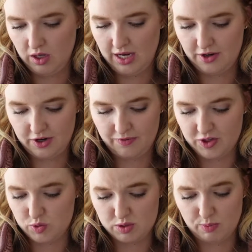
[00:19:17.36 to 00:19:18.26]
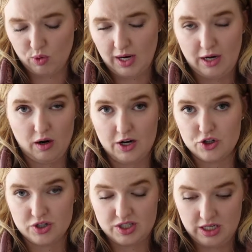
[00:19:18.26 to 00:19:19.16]
I don't know if this was boring or
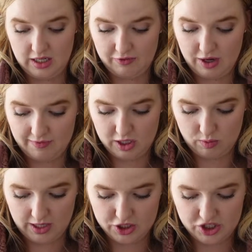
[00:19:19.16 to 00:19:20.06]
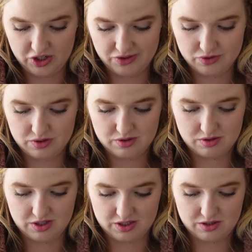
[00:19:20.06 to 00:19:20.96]
interesting. If you have any questions,
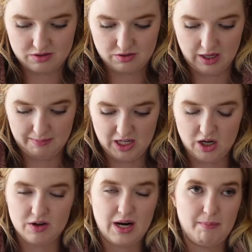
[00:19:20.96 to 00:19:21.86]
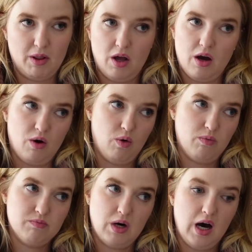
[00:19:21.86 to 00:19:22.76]
just let me know down below.
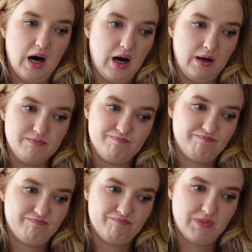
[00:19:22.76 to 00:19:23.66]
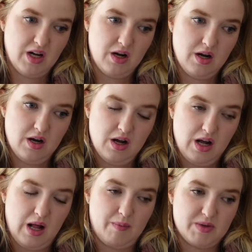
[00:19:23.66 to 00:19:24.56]
I'll
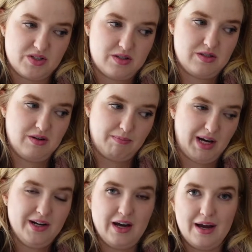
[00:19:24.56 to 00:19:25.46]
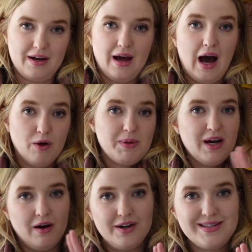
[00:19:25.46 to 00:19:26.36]
be
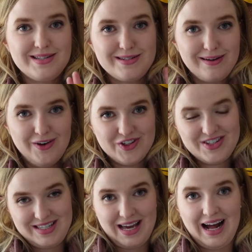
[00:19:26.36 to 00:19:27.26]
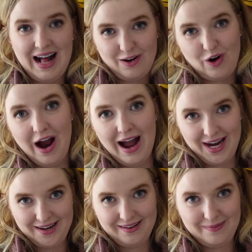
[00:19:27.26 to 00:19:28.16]
honest, I'll just say I
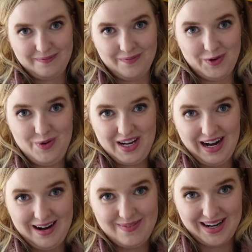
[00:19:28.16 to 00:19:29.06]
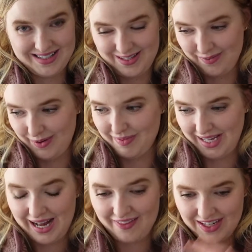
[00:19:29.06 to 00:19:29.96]
cried when we got back to the room.
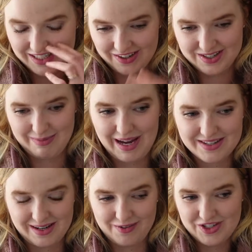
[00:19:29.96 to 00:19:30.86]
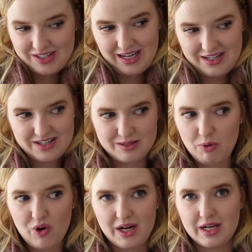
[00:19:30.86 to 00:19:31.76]
Like, I had like tears in my eyes, and I was just kind of
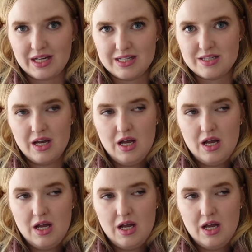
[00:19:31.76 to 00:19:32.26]
disappointed because,